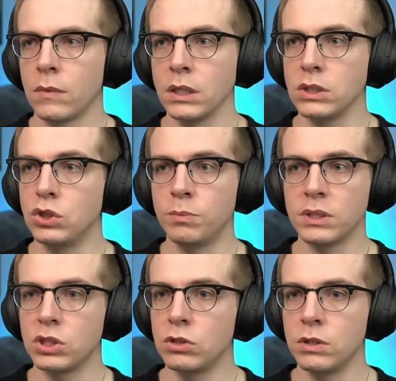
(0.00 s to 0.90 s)
Because 2
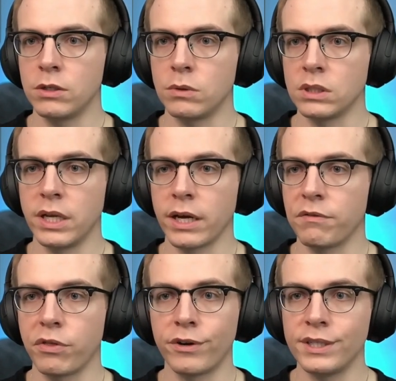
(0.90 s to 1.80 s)
+ 2 =
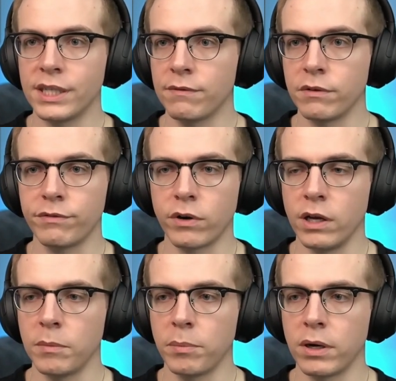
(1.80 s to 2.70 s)
-37 for
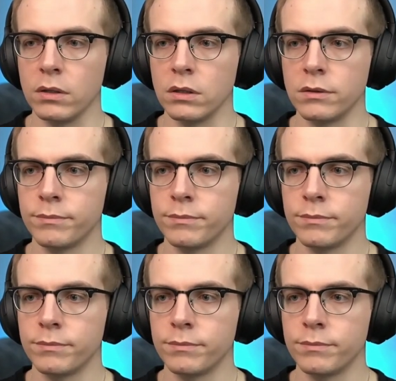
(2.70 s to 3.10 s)
him, apparently.